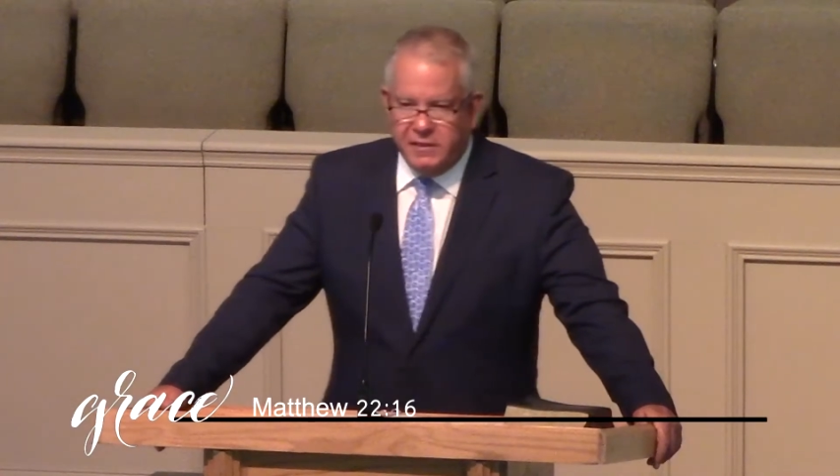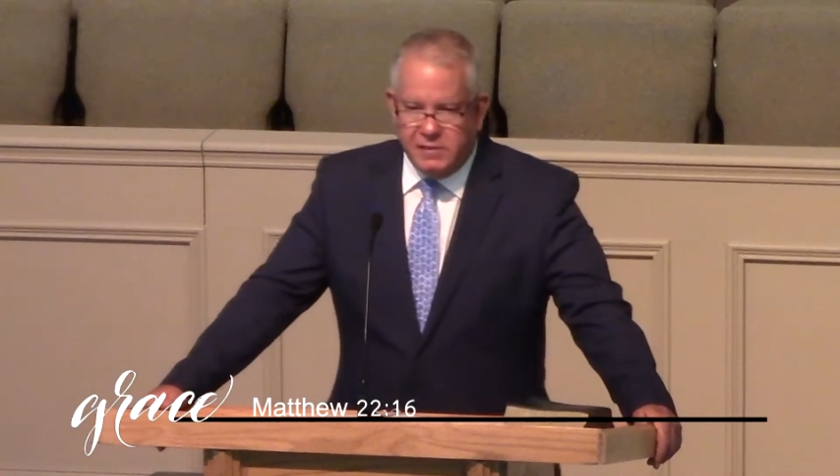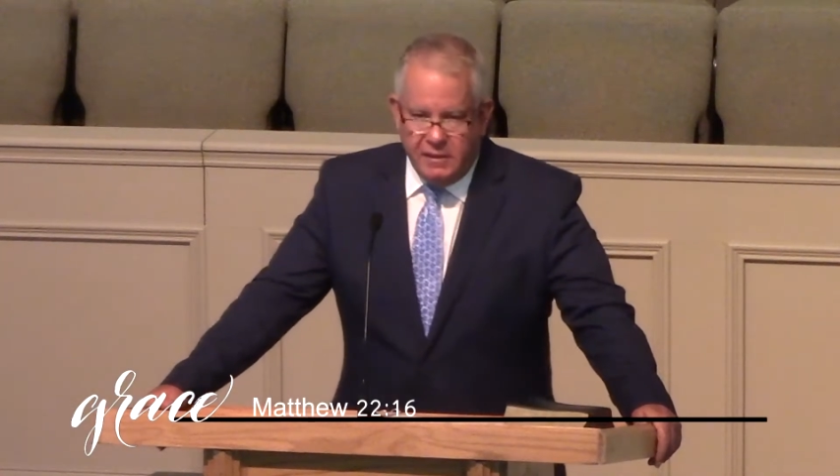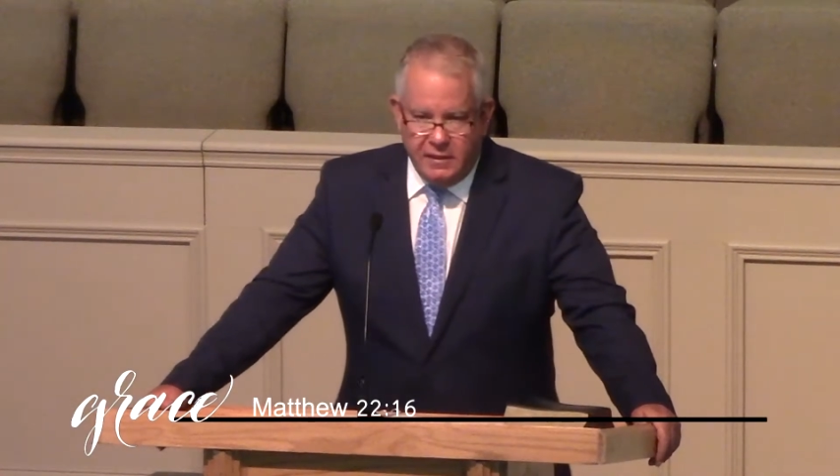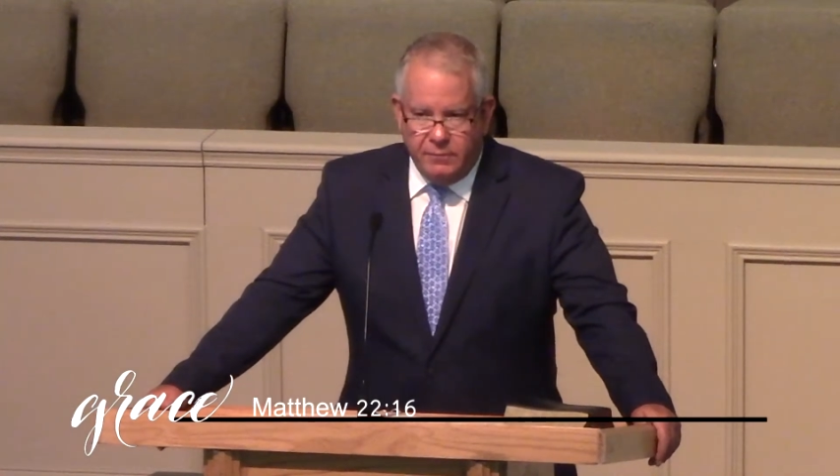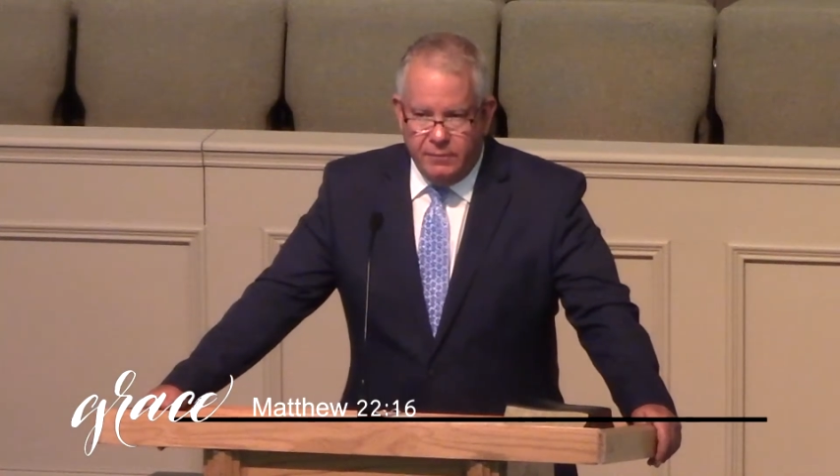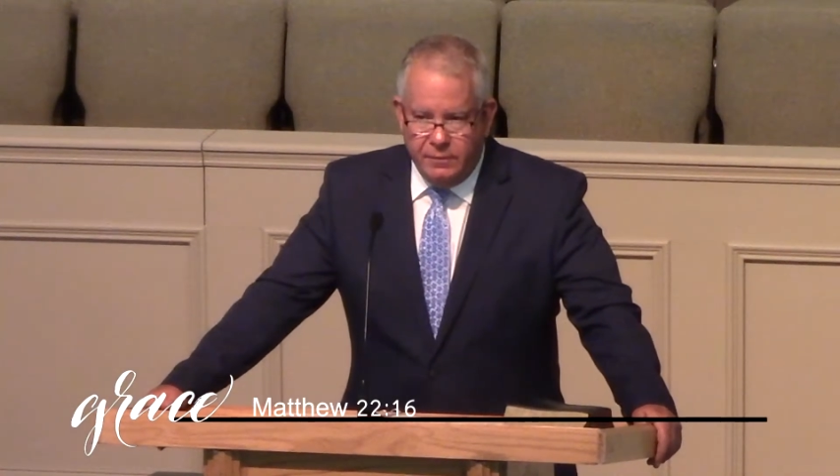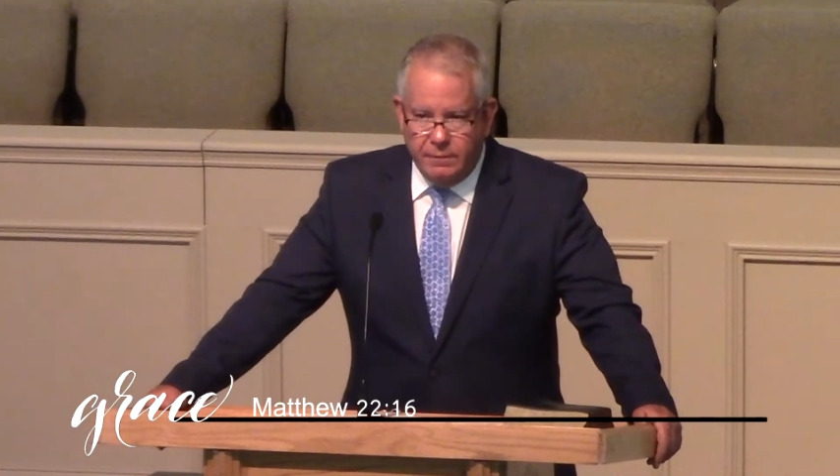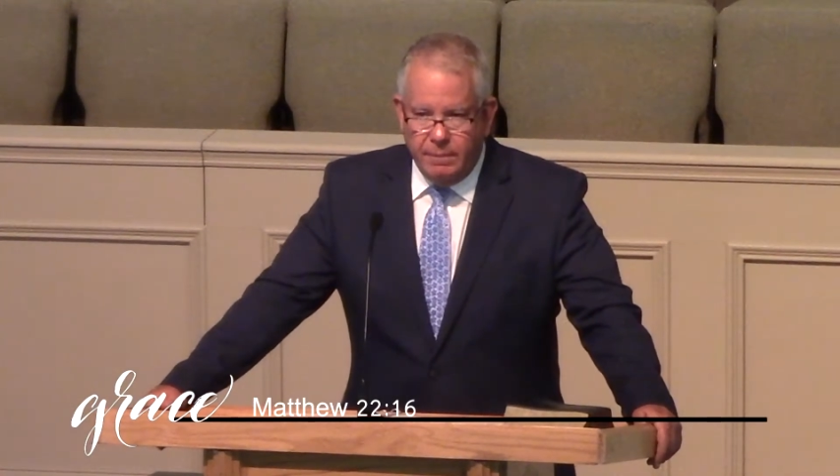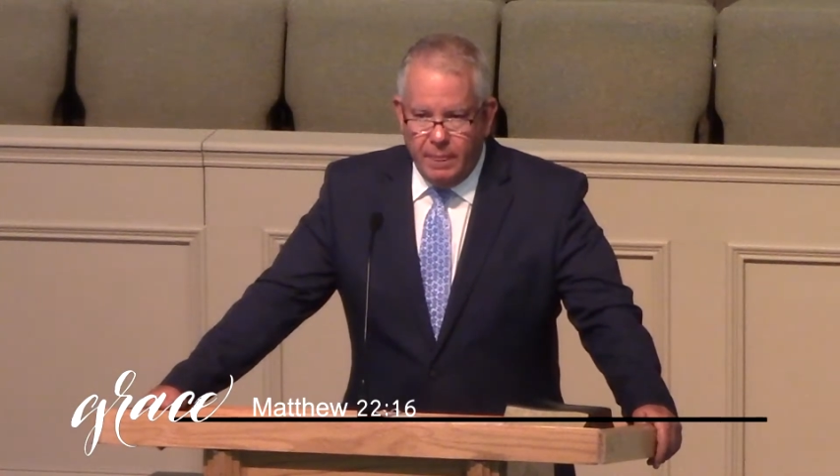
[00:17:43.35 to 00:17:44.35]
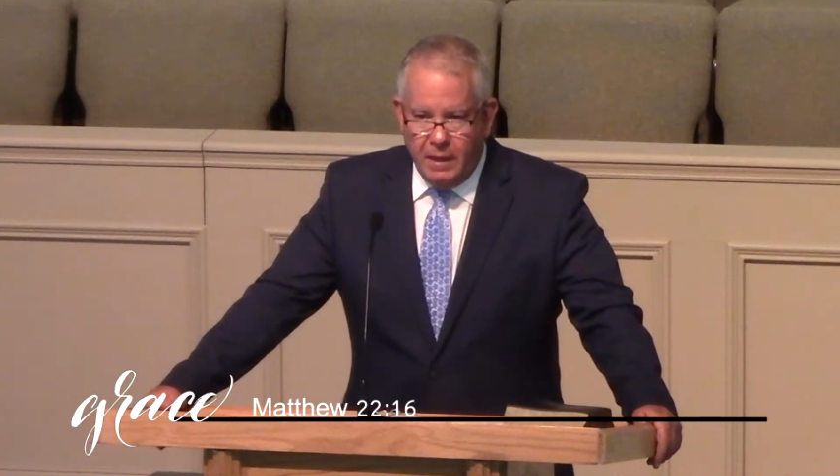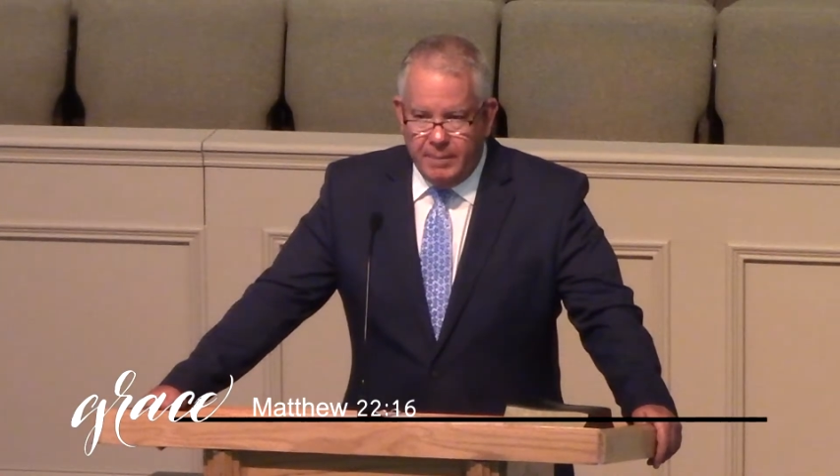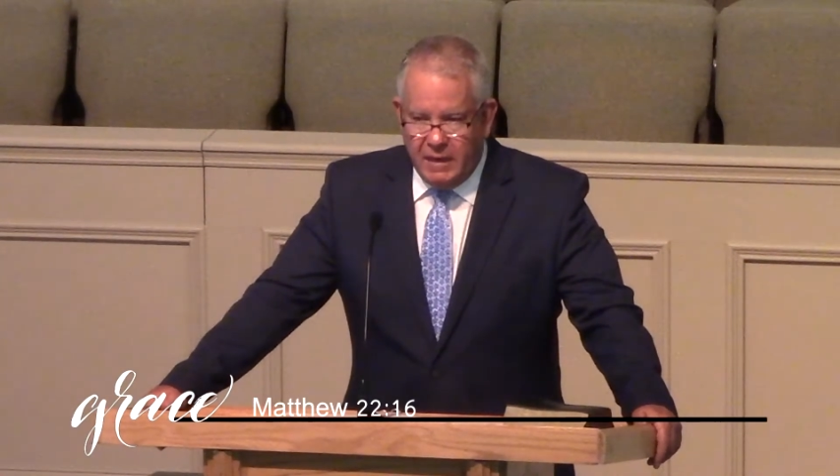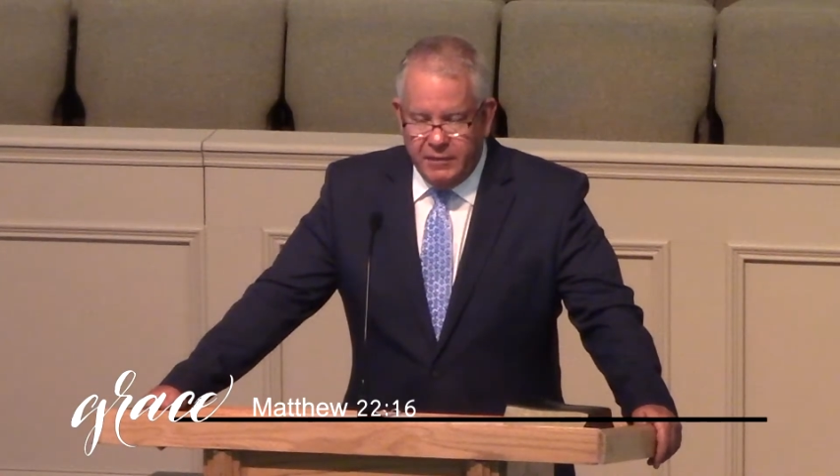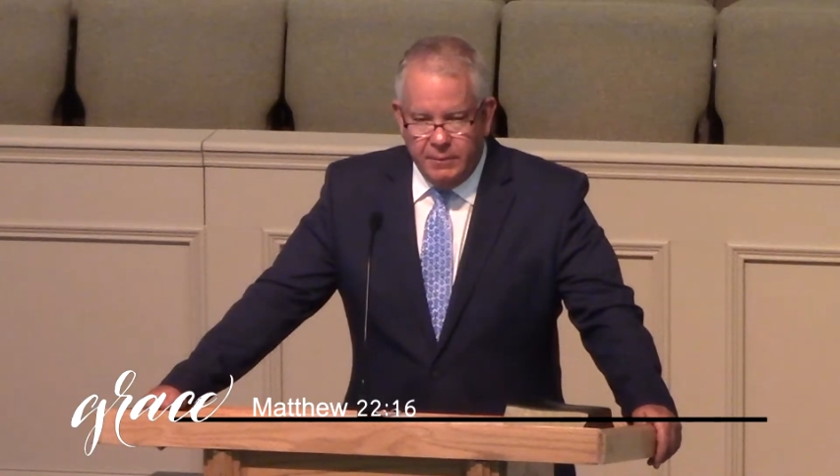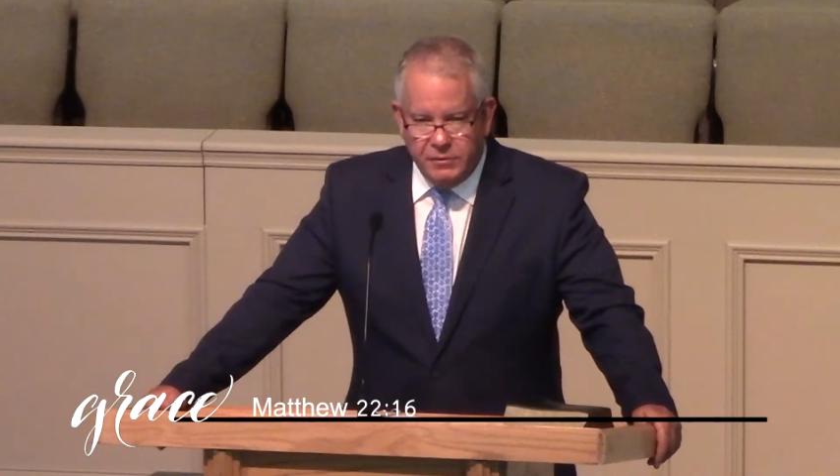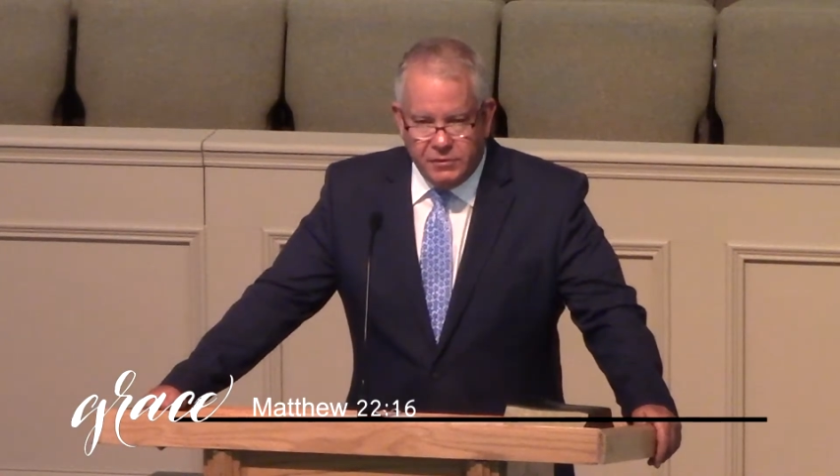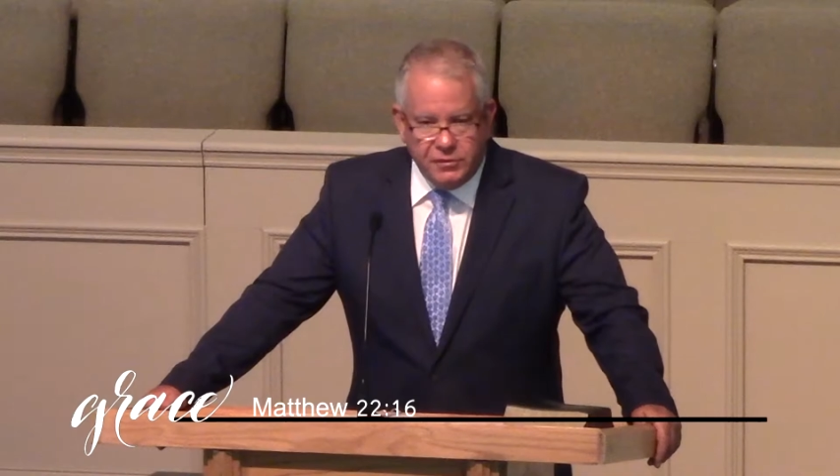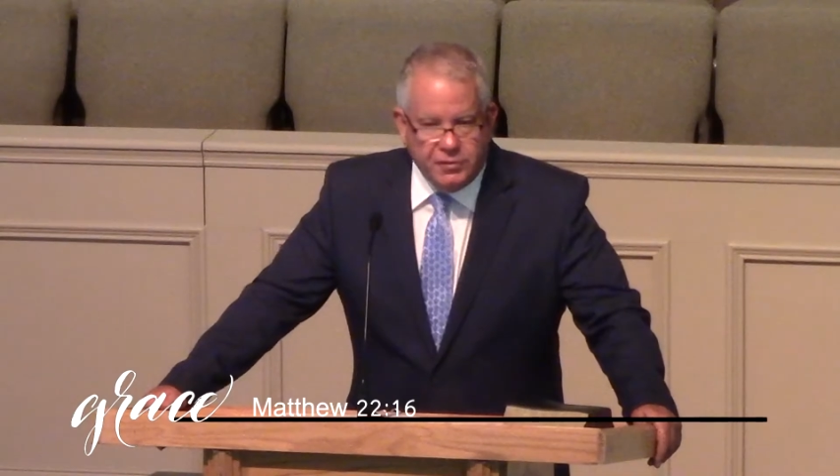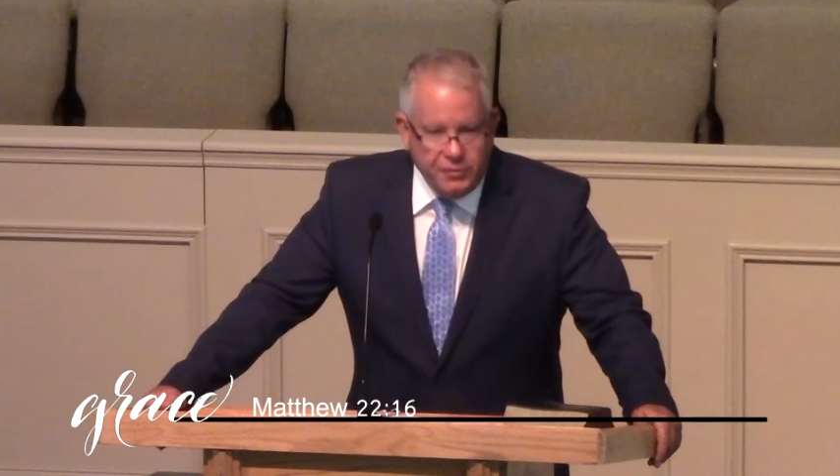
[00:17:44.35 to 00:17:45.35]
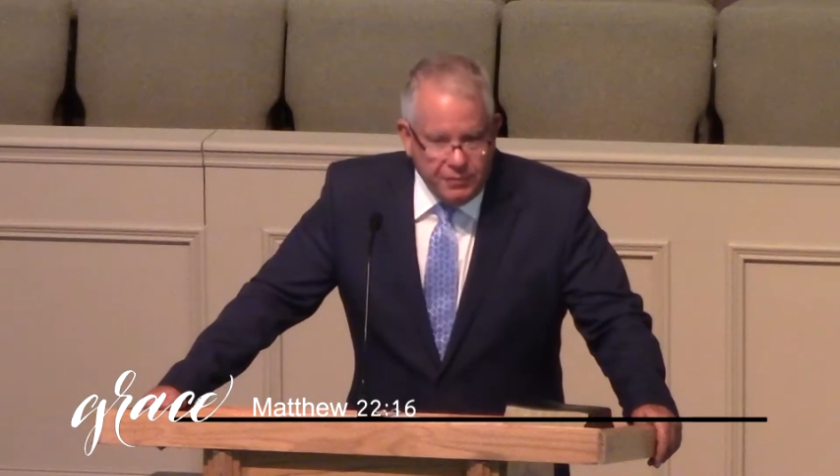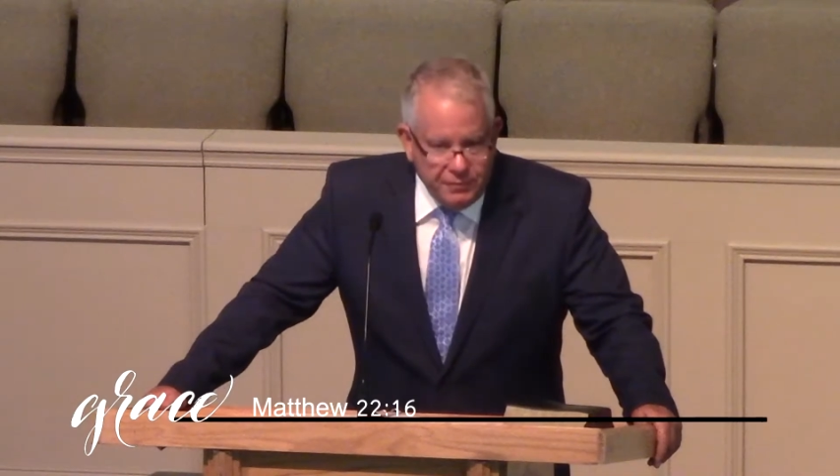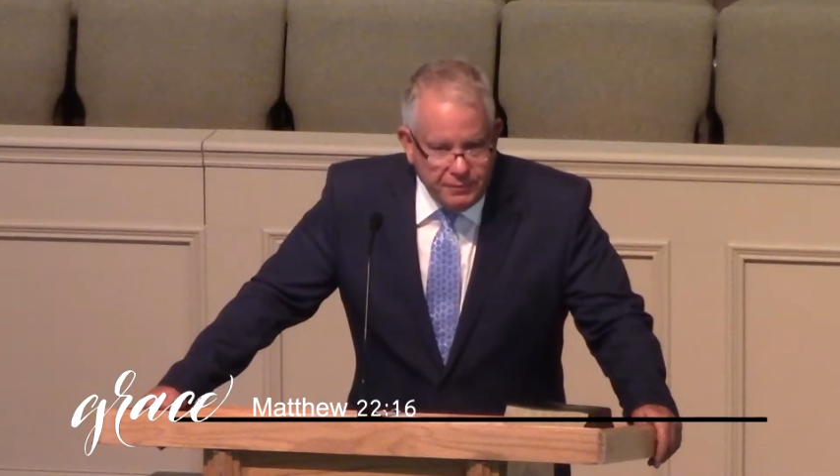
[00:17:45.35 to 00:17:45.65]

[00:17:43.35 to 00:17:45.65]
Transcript: said about him was the truth.